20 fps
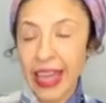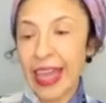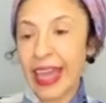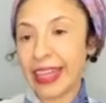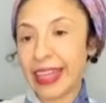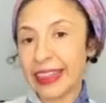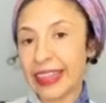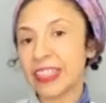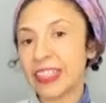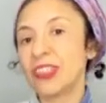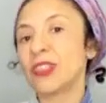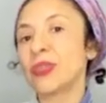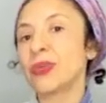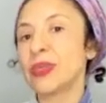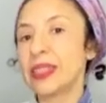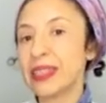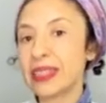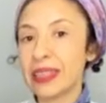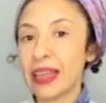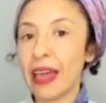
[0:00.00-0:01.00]
And then she
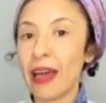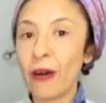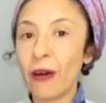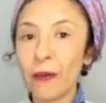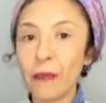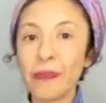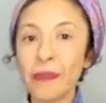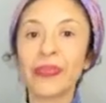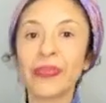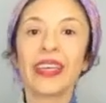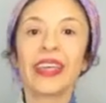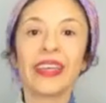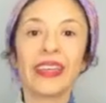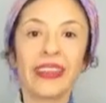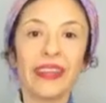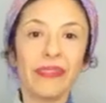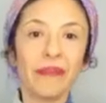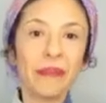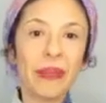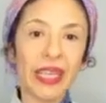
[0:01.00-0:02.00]
would sell
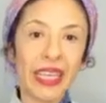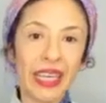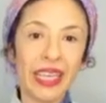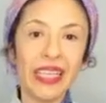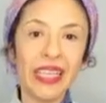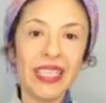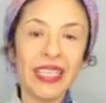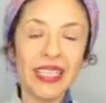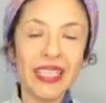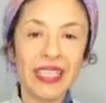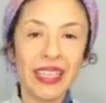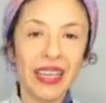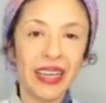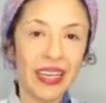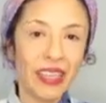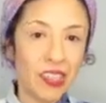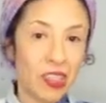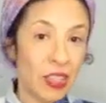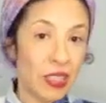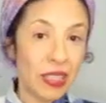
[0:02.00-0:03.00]
because
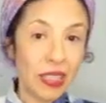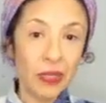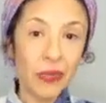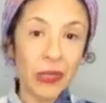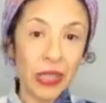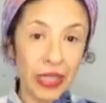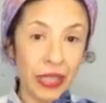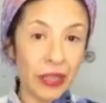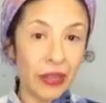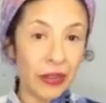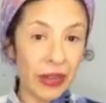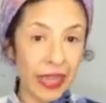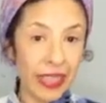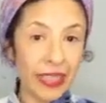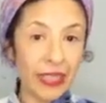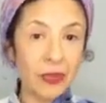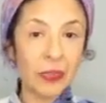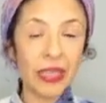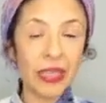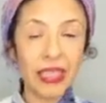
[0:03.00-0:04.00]
she did really
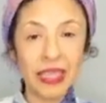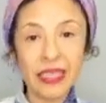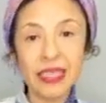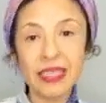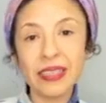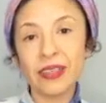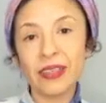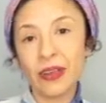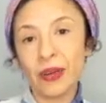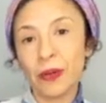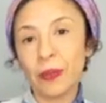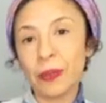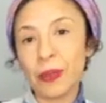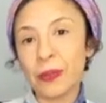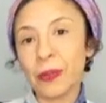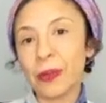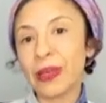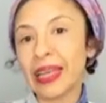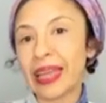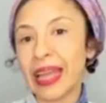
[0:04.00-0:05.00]
great because, you know,
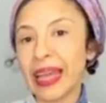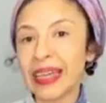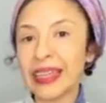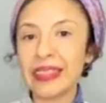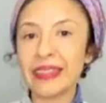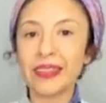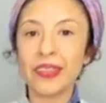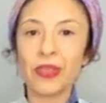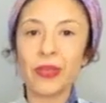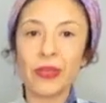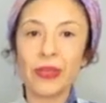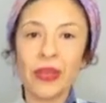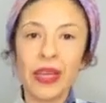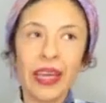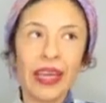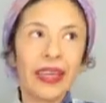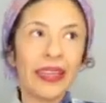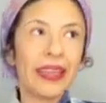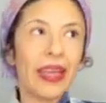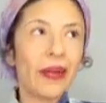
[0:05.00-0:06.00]
people like to,
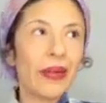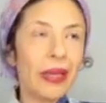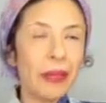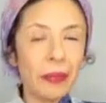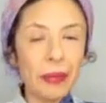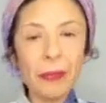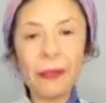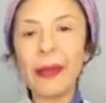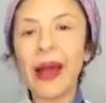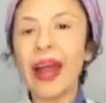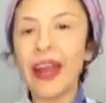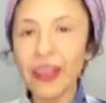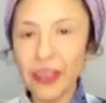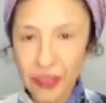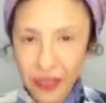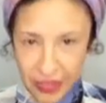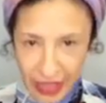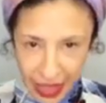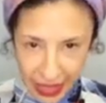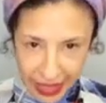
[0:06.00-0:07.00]
they want to be part
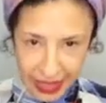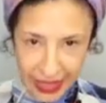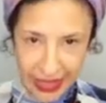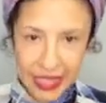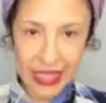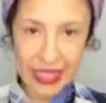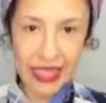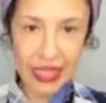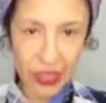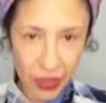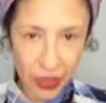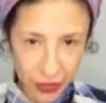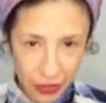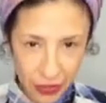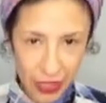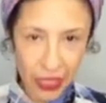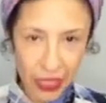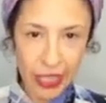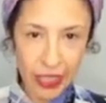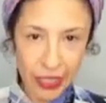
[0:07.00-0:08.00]
of that idea of
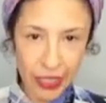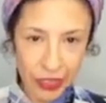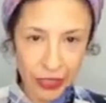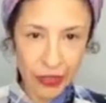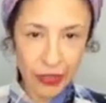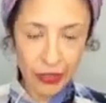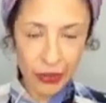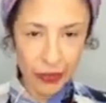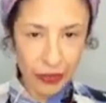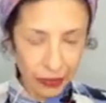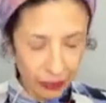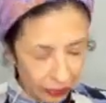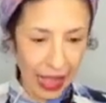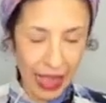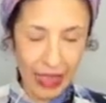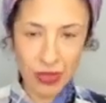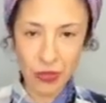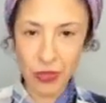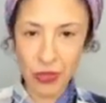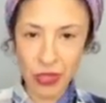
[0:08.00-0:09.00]
her, you know,
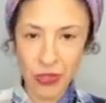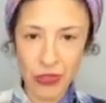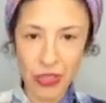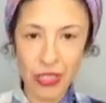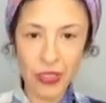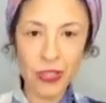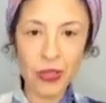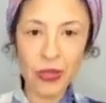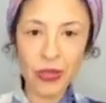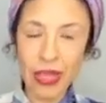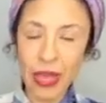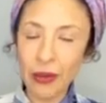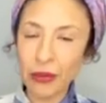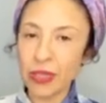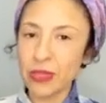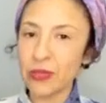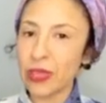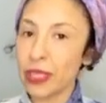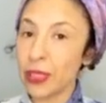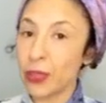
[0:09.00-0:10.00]
atmosphere. So that
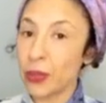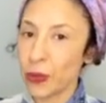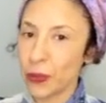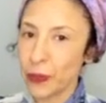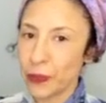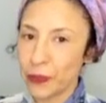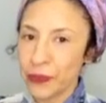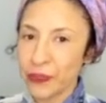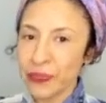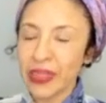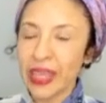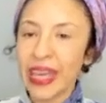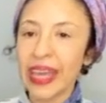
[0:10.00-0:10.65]
was really cool.